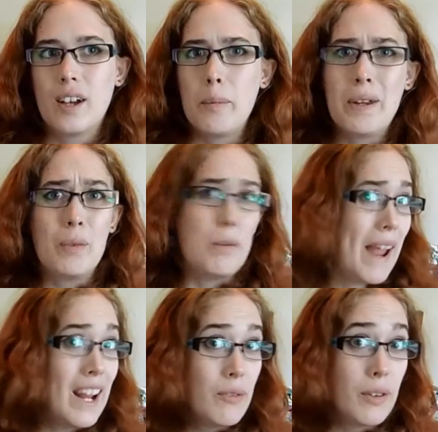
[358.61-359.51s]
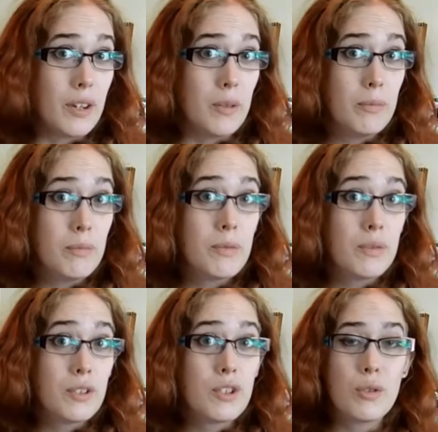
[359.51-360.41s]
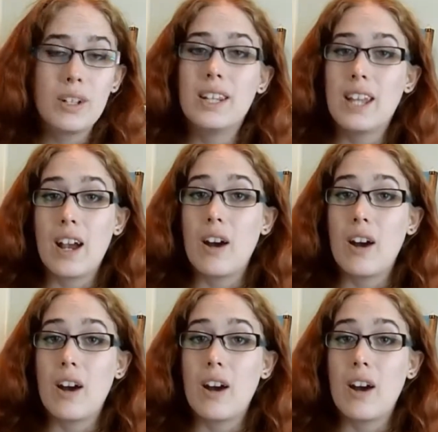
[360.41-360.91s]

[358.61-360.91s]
I mean, we paid for them, surely they